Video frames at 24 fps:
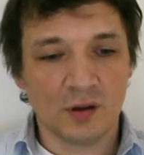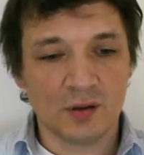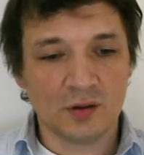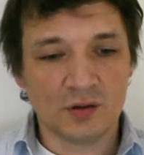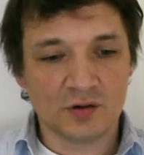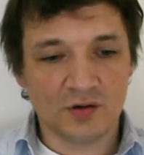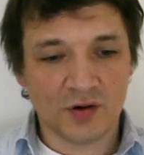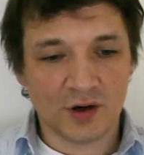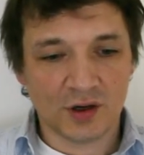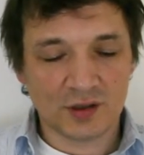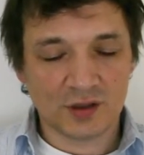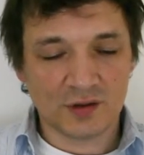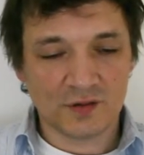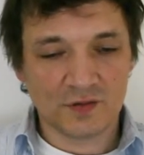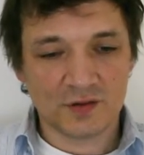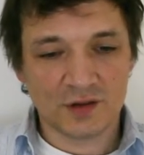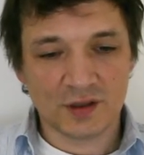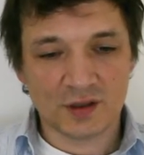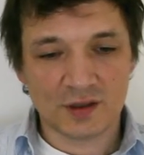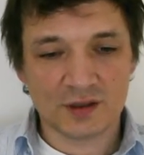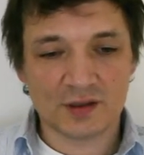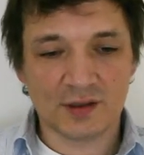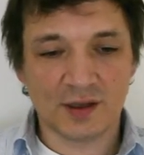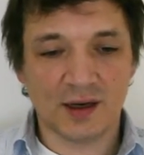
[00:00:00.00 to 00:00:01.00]
interactive
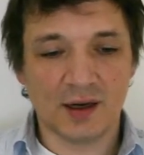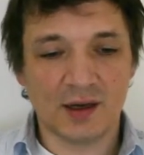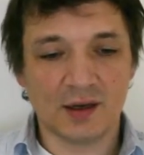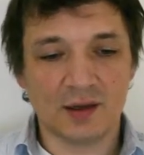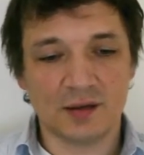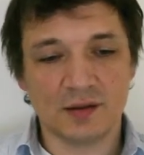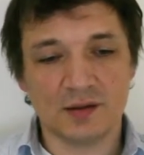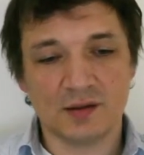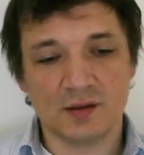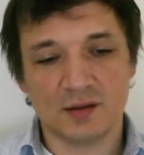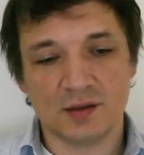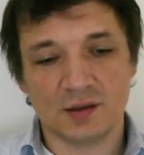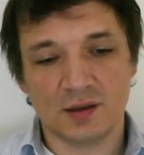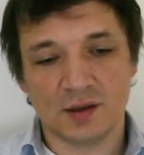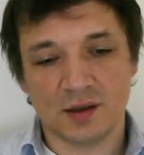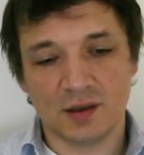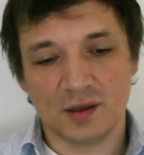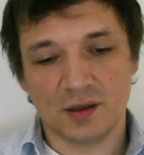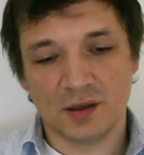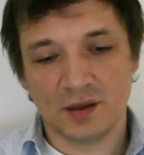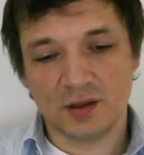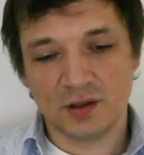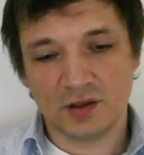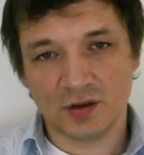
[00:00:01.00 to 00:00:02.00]
textiles,
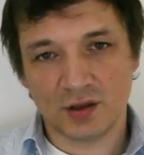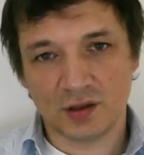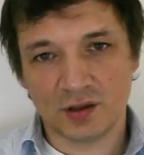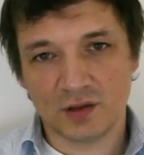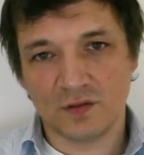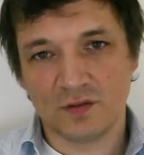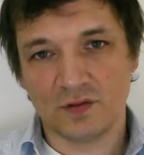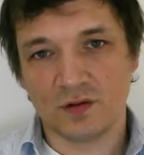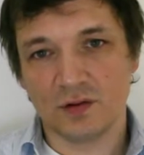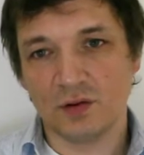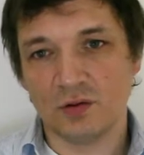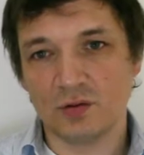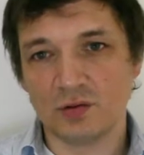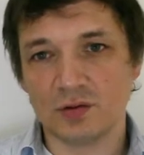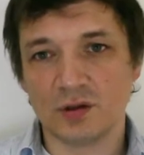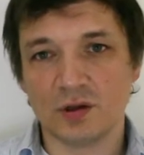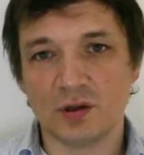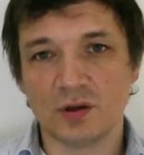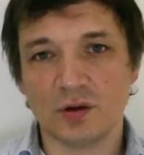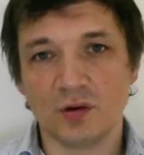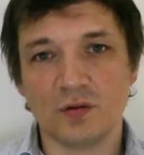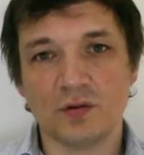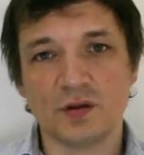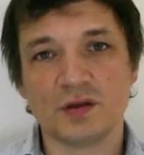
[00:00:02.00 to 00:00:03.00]
interactive
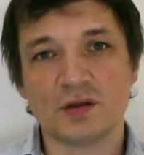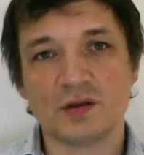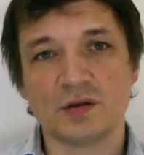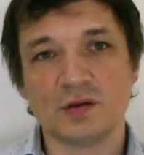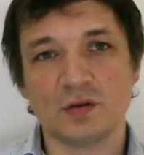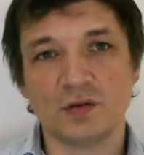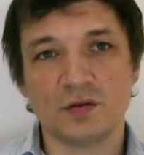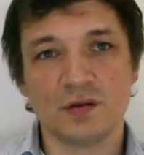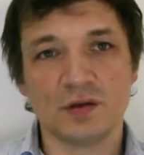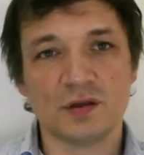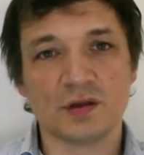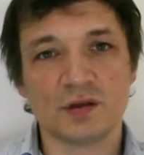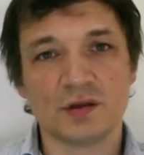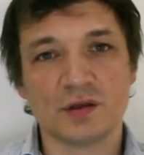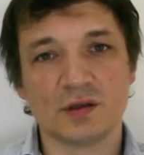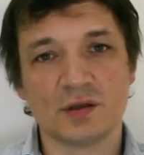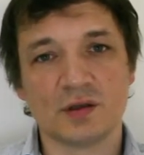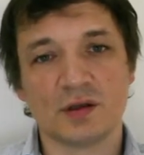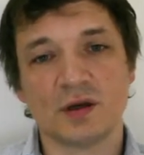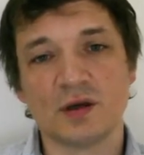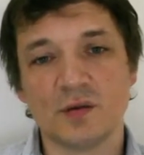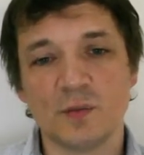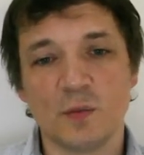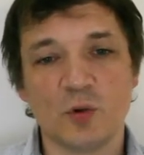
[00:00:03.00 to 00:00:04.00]
clothing, all this
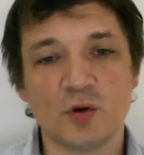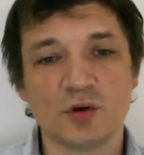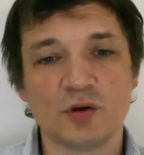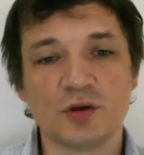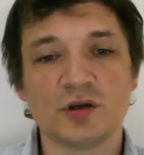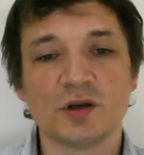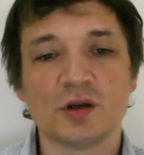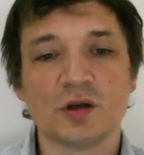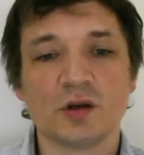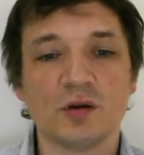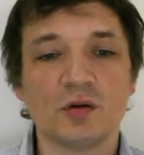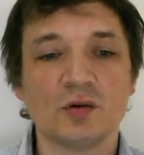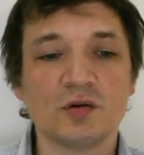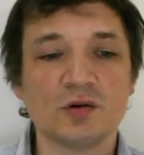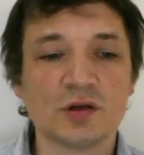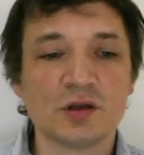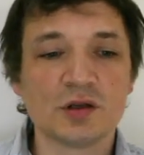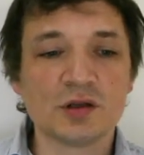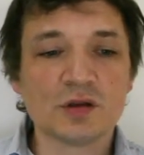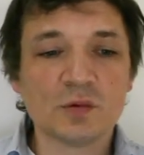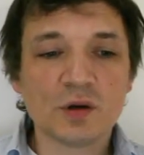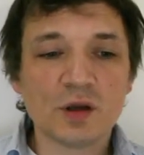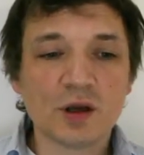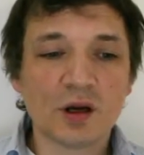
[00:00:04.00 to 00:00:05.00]
emerging
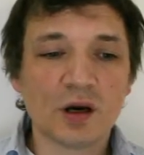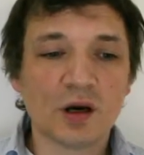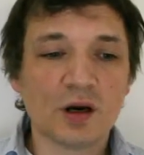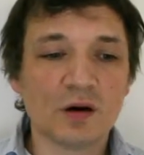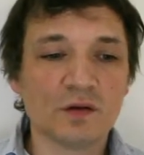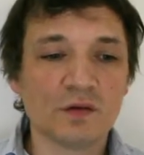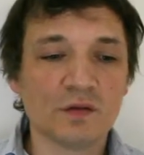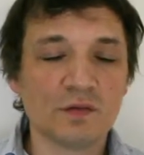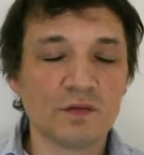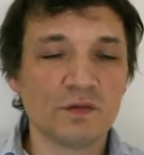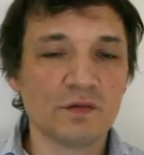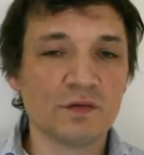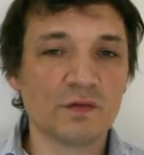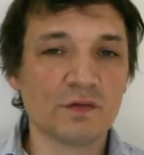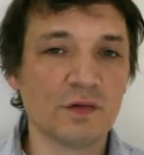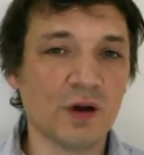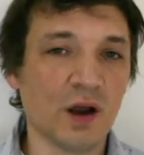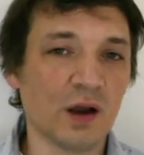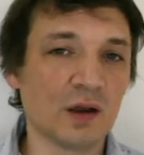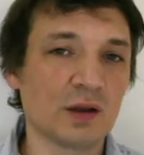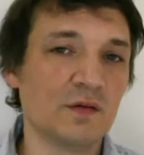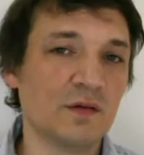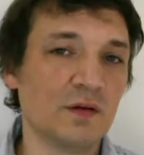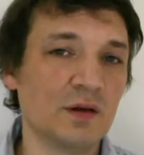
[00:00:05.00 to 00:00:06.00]
technologies we are
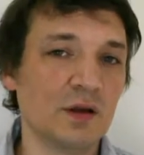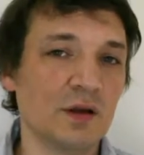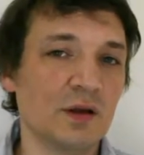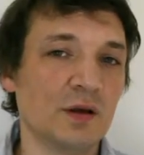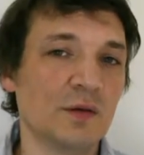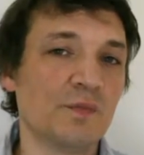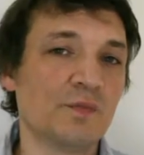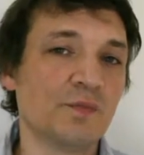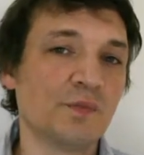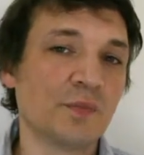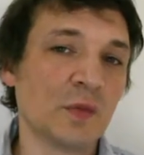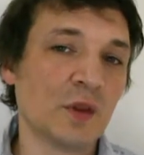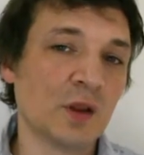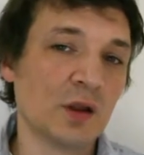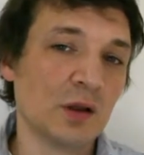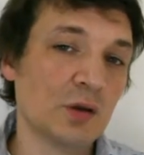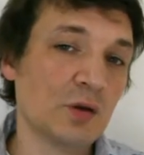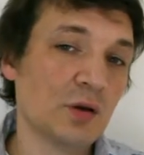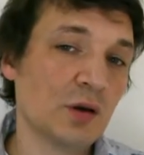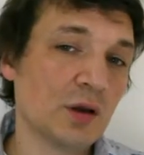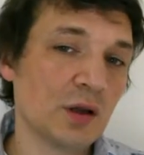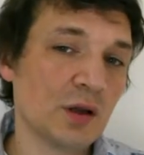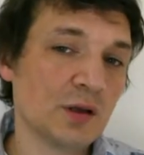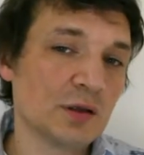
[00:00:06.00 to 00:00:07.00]
actively
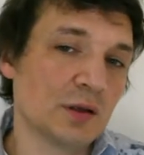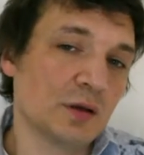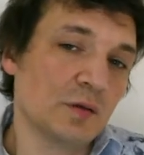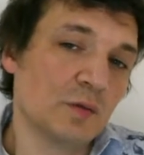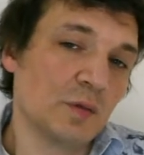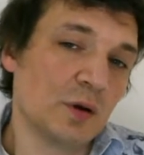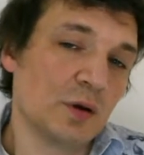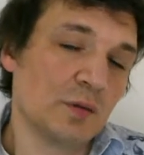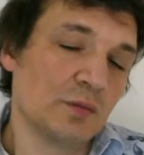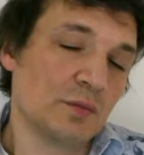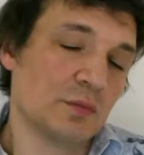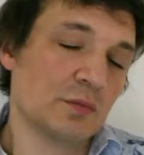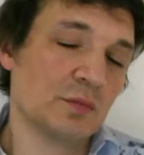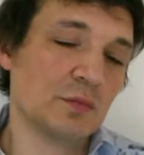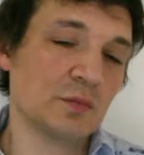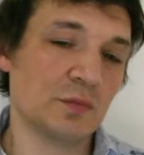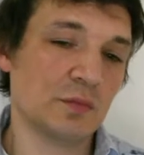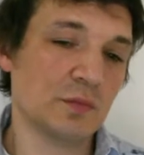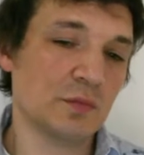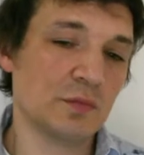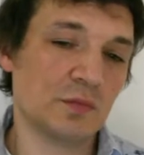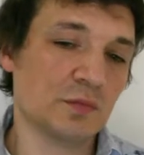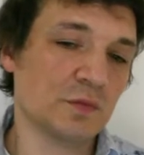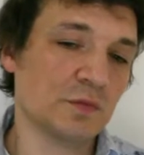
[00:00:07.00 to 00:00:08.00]
looking at, and we
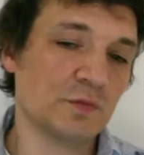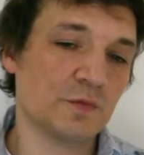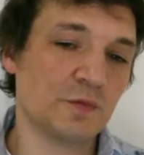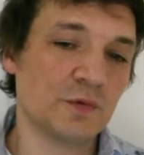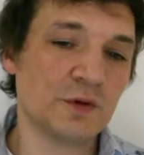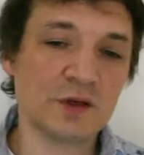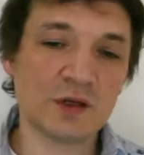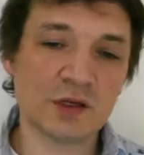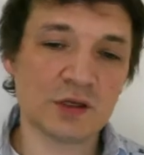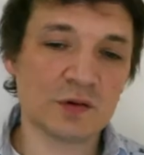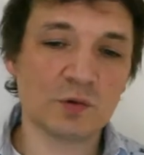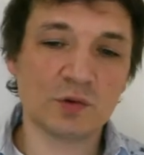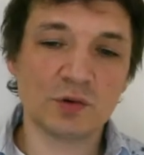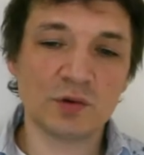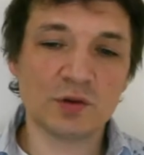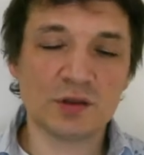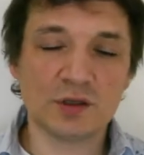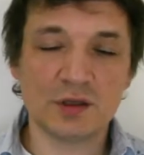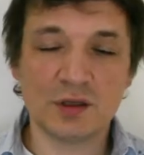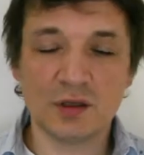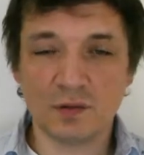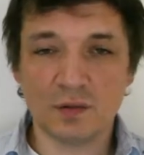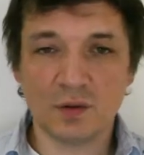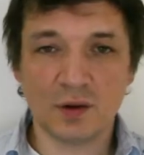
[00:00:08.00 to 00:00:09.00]
just want to
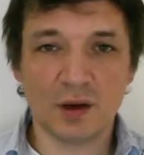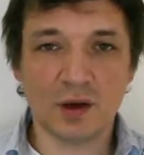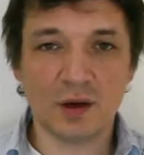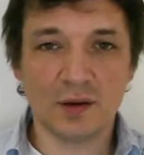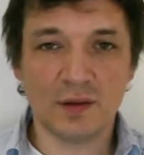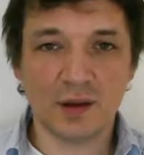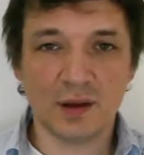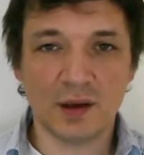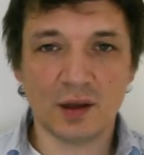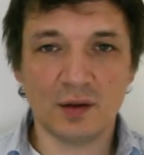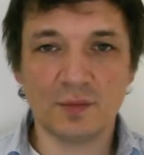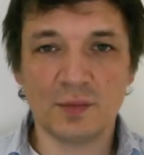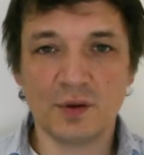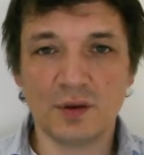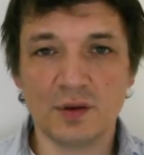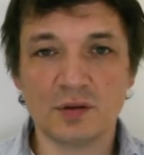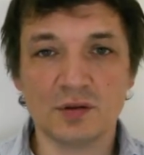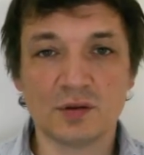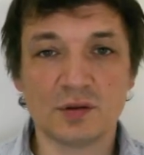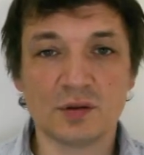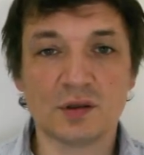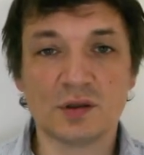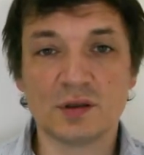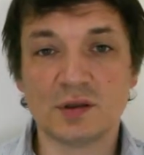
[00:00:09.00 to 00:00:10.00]
see where they can be
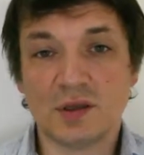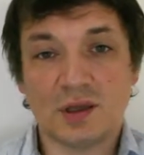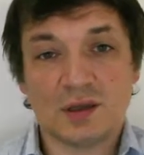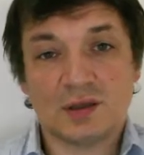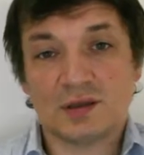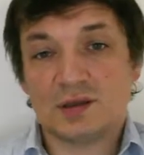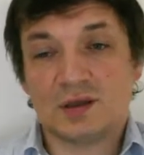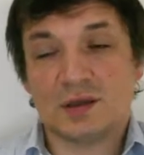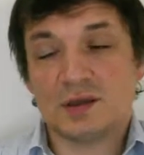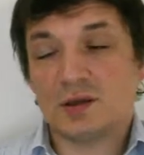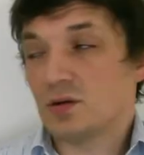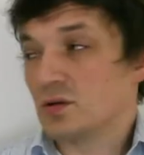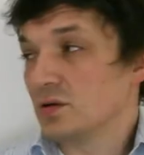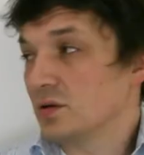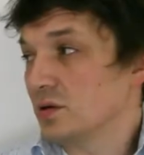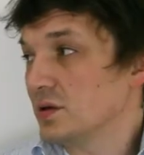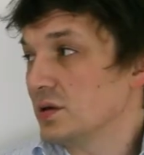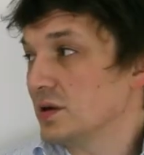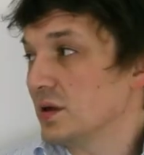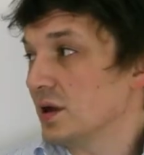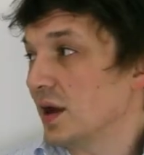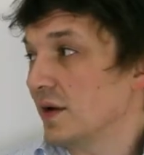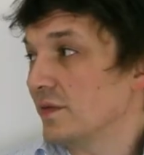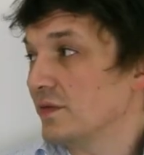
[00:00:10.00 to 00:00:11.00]
used. It doesn't
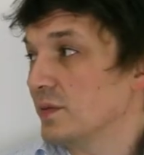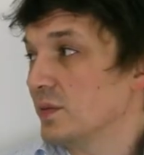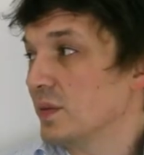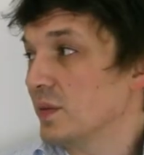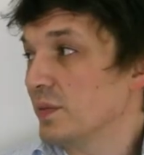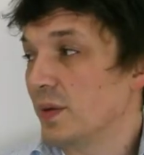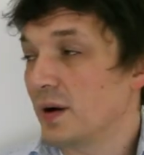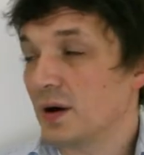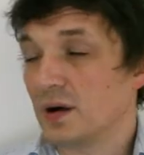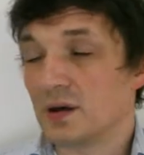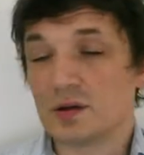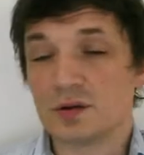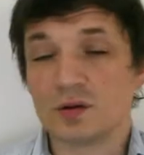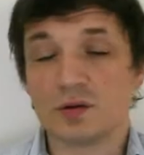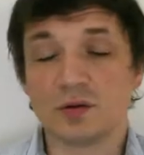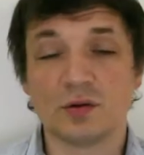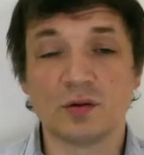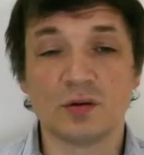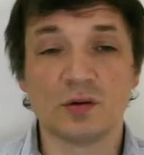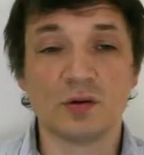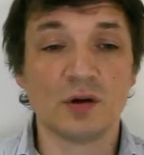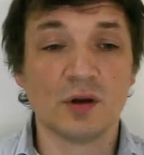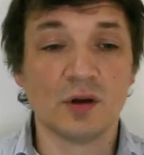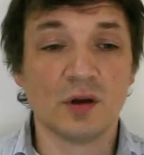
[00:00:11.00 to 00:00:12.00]
necessarily have to be parks
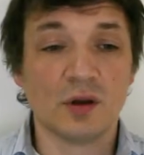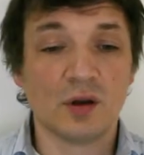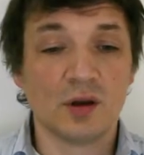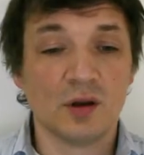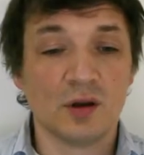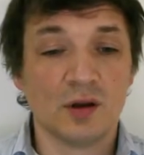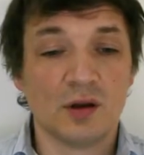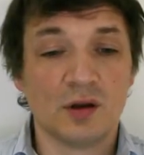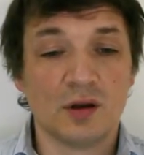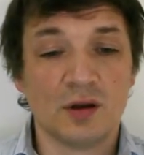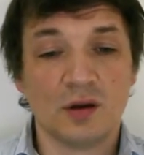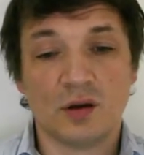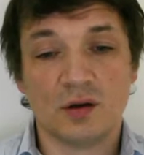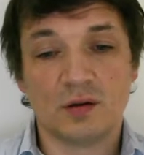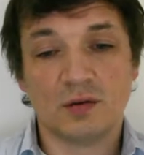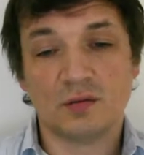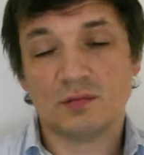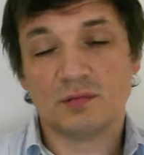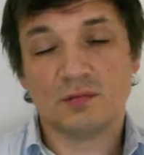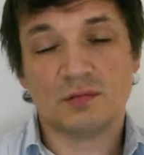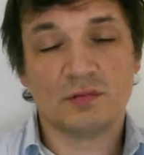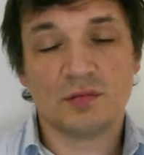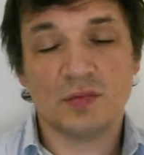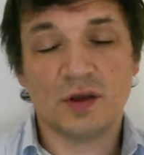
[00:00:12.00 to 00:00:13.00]
or
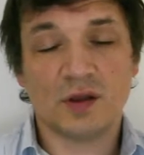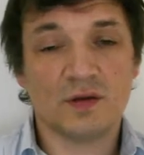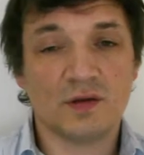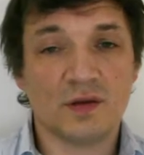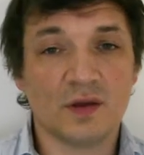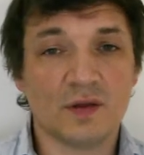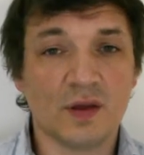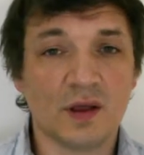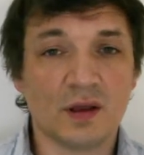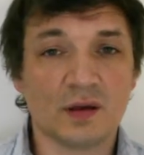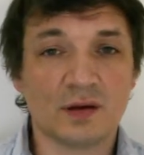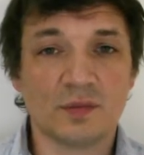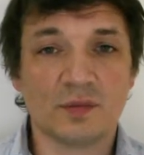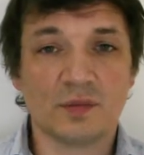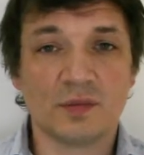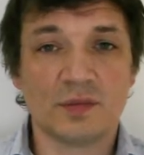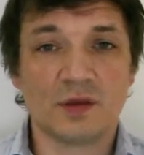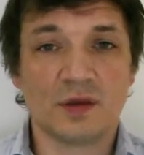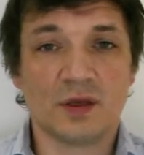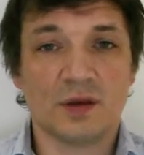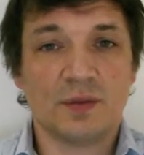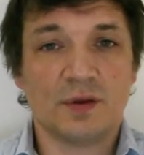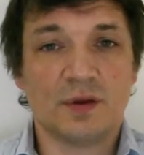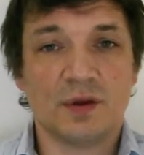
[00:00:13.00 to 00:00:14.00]
anything like that.
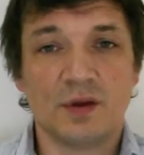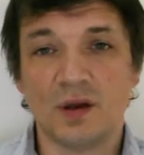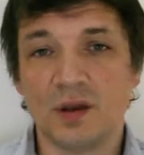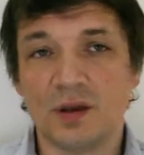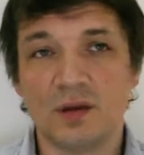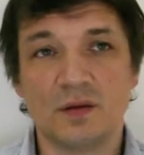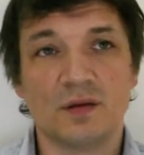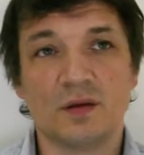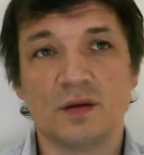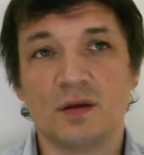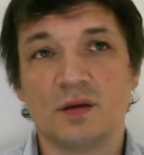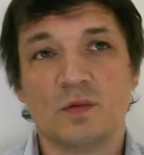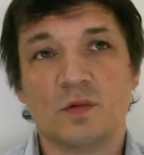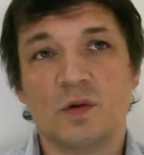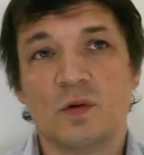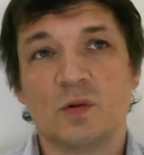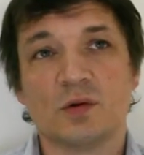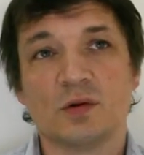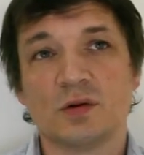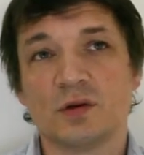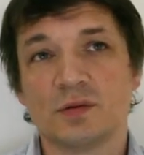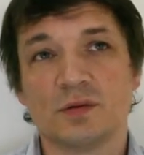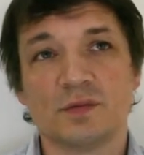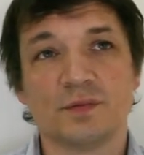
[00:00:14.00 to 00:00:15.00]
It can be anything we
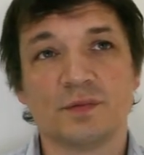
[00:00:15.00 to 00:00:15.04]
want.